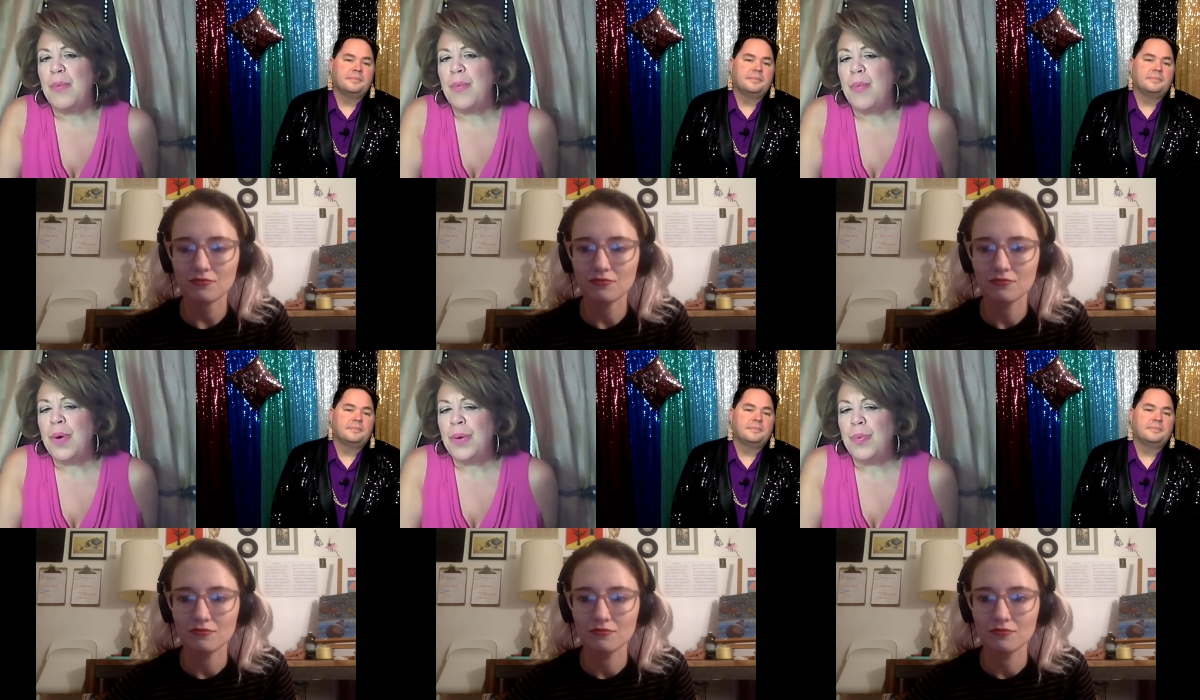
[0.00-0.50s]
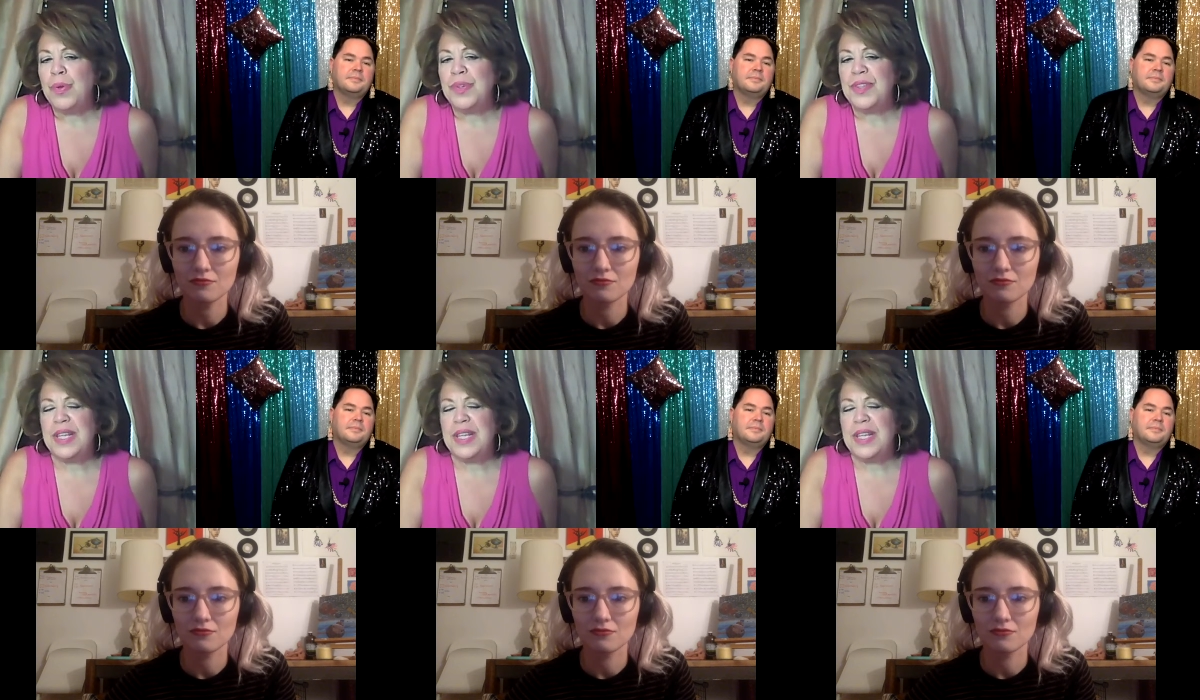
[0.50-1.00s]
Speaker 1: What was
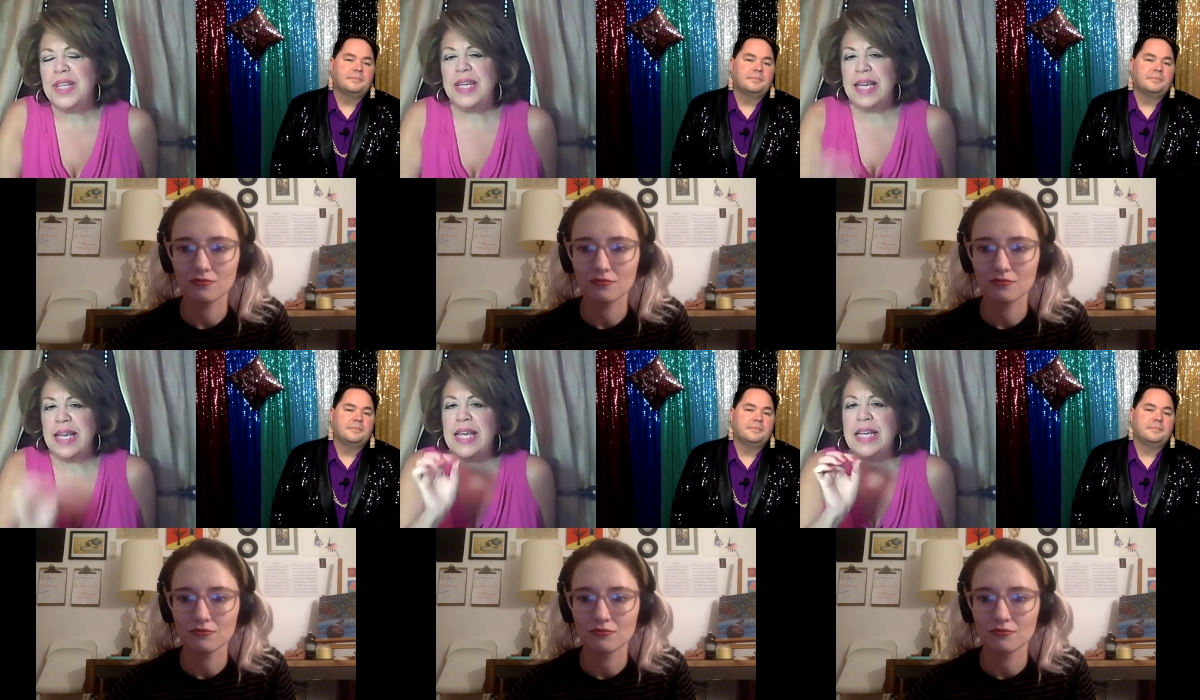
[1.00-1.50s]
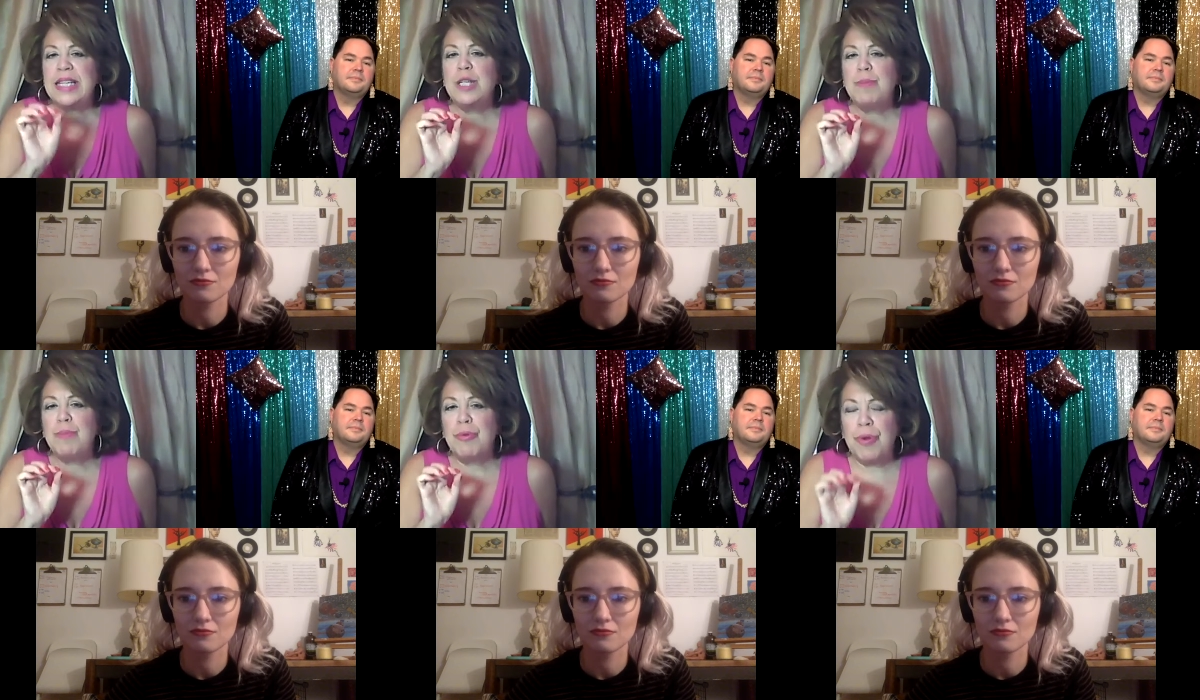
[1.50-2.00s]
the
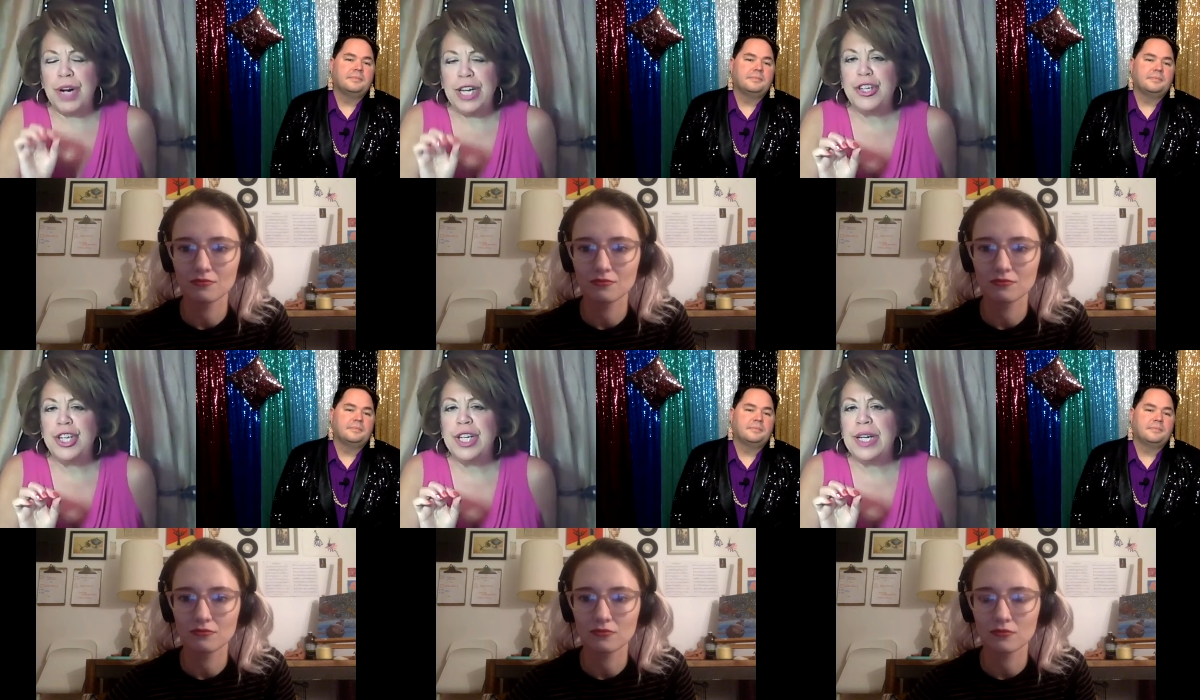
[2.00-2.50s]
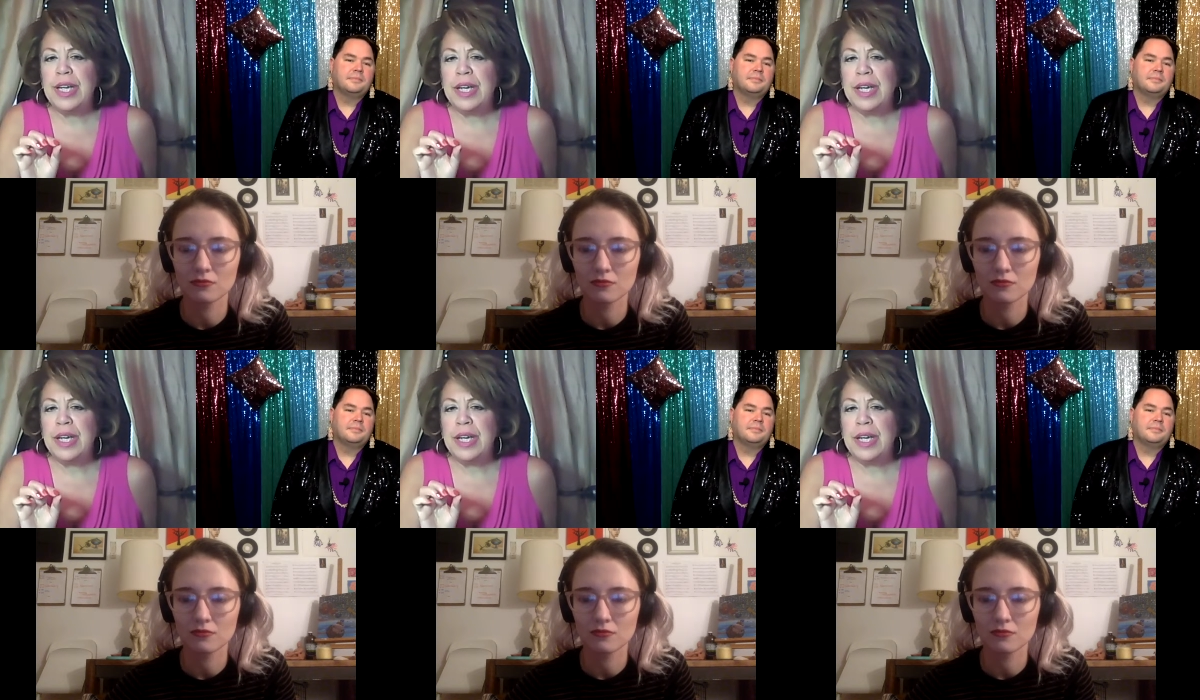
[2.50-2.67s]
inspiration